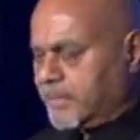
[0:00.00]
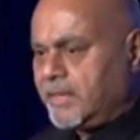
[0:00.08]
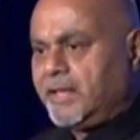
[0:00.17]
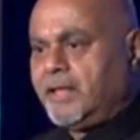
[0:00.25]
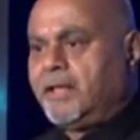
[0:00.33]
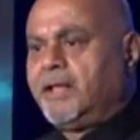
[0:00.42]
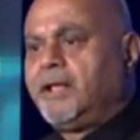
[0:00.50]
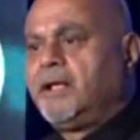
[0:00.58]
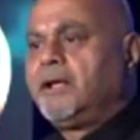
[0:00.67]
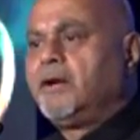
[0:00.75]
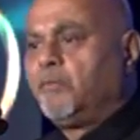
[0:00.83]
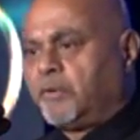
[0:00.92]
One of
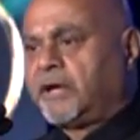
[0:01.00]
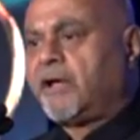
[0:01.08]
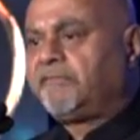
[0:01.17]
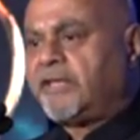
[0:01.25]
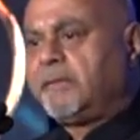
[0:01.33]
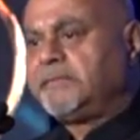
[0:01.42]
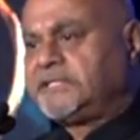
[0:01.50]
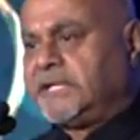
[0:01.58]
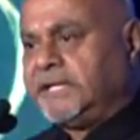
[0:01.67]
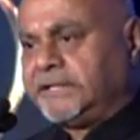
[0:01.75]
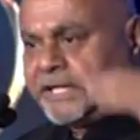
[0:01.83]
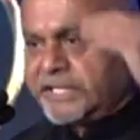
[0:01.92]
them is the internship
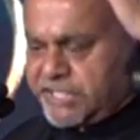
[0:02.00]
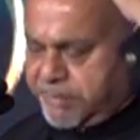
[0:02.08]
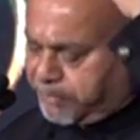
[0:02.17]
program.